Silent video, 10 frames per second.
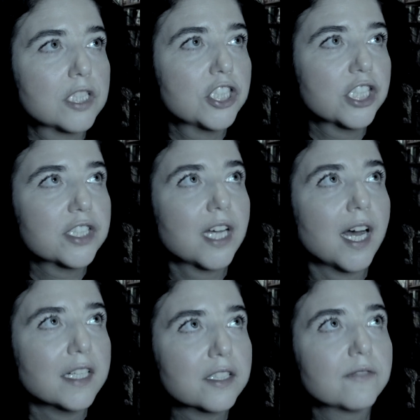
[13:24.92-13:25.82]
just
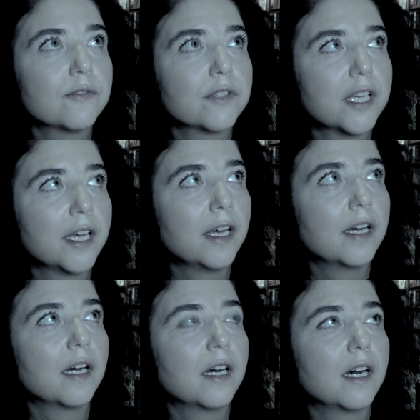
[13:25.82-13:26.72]
ask for
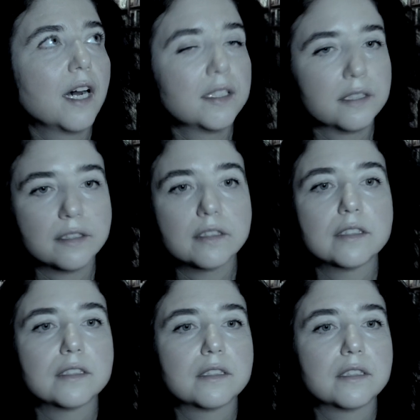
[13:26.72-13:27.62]
their honest
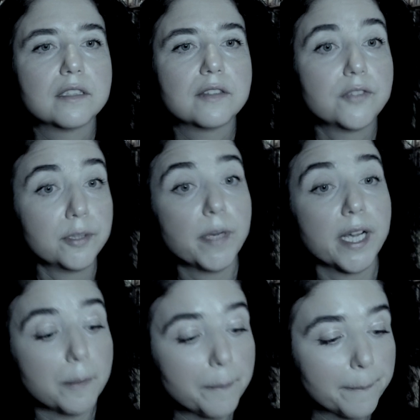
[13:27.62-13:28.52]
feedback.